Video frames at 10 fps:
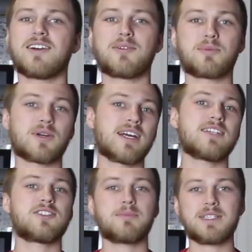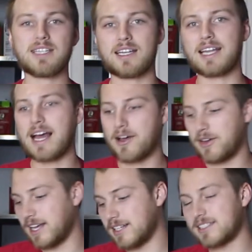Our bread should be done
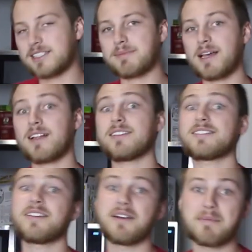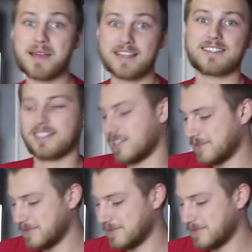now, and it smells amazing.